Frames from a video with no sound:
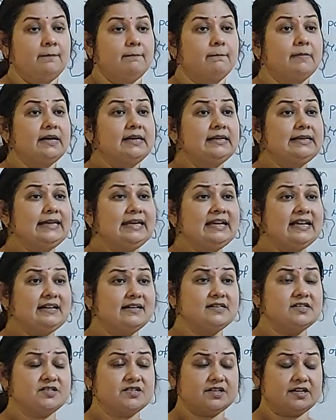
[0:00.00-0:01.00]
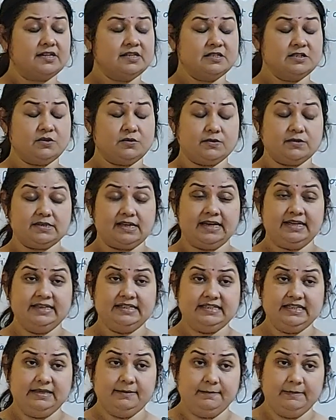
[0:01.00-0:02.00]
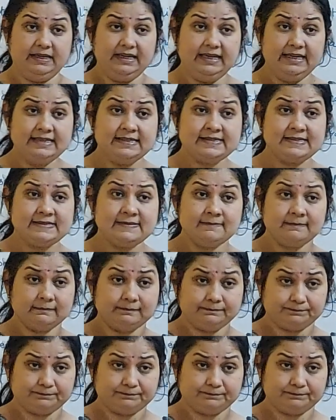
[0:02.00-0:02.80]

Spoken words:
Multicultural society means